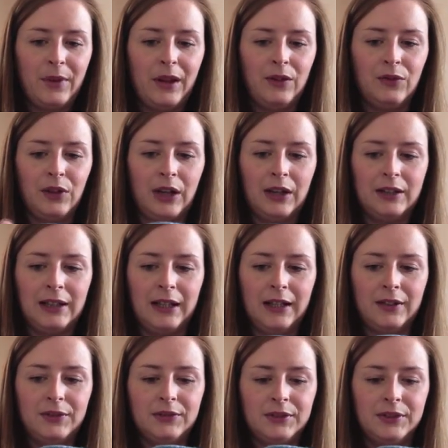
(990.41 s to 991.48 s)
of yarn
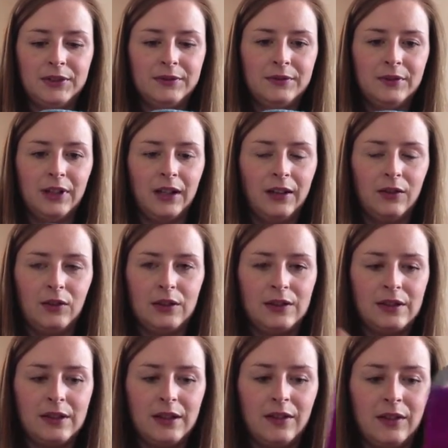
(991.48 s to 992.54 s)
left. I
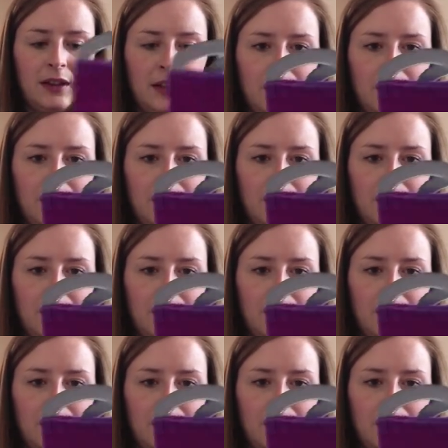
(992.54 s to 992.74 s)
honestly didn't think